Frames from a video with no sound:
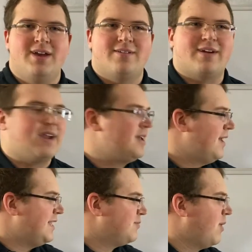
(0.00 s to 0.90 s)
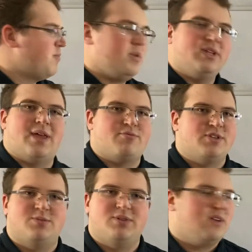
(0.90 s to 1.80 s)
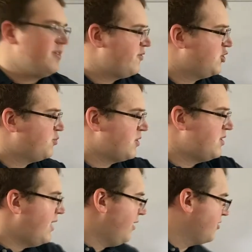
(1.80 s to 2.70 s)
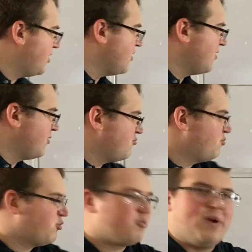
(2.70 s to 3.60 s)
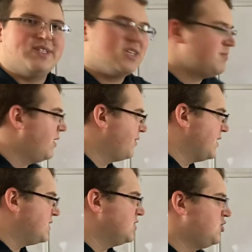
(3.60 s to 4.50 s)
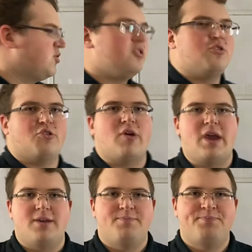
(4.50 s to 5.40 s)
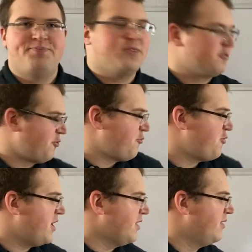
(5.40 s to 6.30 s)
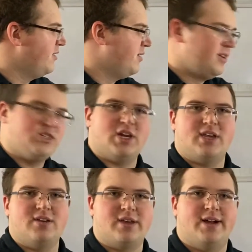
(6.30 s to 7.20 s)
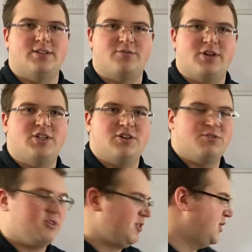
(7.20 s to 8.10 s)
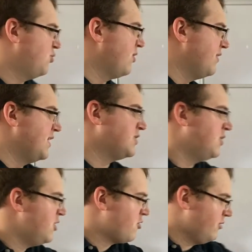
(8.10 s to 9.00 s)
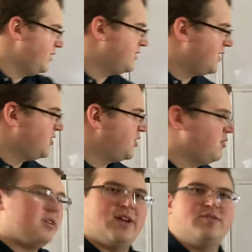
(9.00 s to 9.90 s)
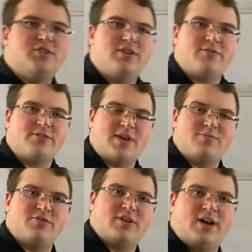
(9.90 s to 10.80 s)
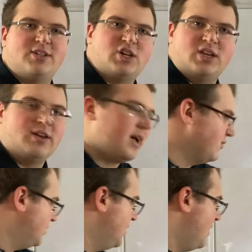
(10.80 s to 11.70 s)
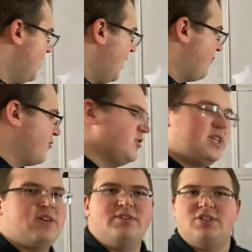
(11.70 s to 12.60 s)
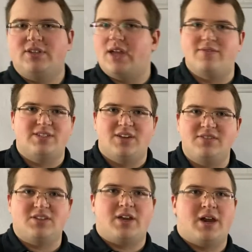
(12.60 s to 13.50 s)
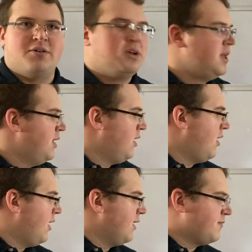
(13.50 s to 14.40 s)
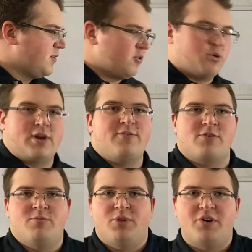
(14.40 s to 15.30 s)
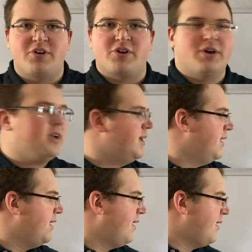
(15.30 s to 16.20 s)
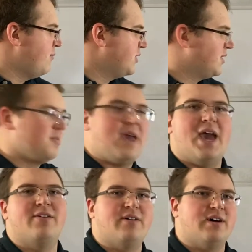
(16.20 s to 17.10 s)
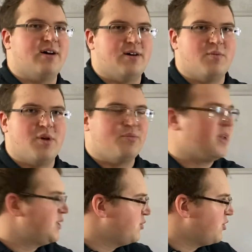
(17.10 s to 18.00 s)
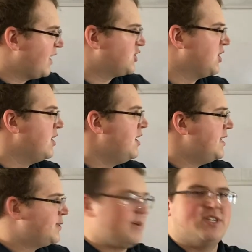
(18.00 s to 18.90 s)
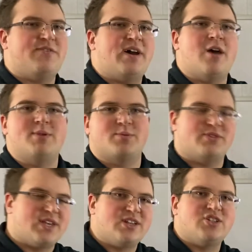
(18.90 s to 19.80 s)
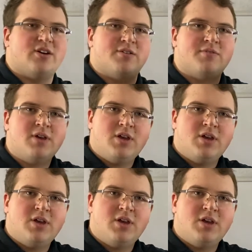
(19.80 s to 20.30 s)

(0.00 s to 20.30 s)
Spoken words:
right? It's about building that principle. Even if you just put $1 here, and the best thing about this is you can create for free checking accounts for each one of these, or at least these two. You can have two different separate checking accounts, and for your savings, you can have a savings account. If you're working for an employer, most of them have a place where you can actually specify how much percentage of